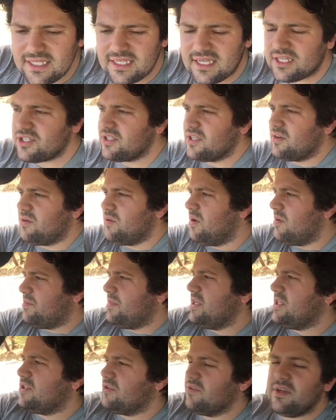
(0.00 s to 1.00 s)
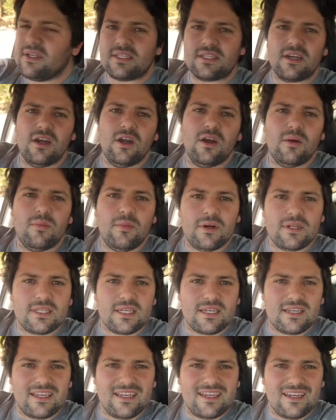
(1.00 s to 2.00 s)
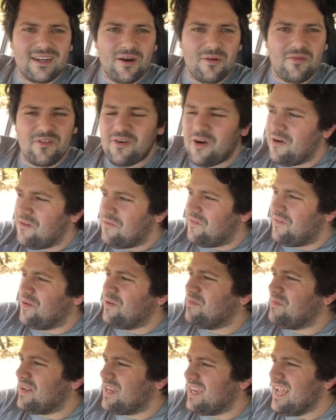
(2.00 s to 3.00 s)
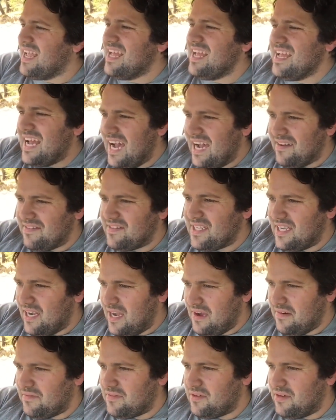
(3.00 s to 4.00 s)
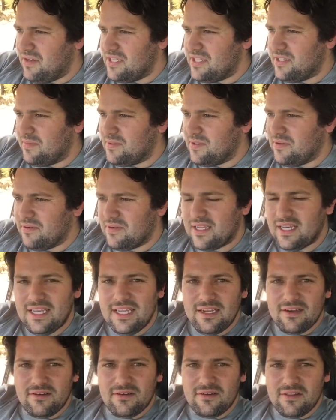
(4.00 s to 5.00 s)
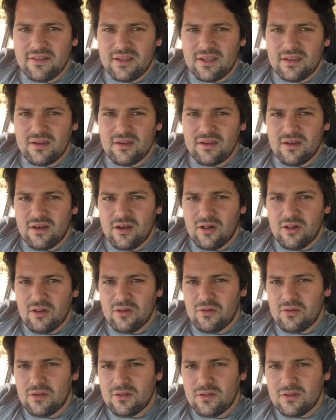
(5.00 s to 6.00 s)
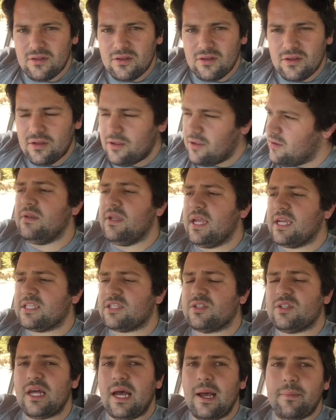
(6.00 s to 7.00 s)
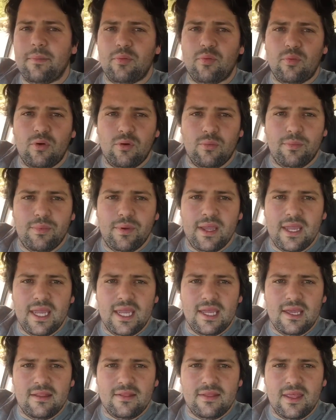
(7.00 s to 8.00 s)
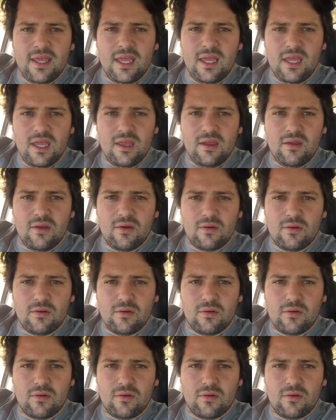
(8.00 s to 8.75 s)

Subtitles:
is actually quite picturesque. I'll film it after I stop talking here. I think next up will be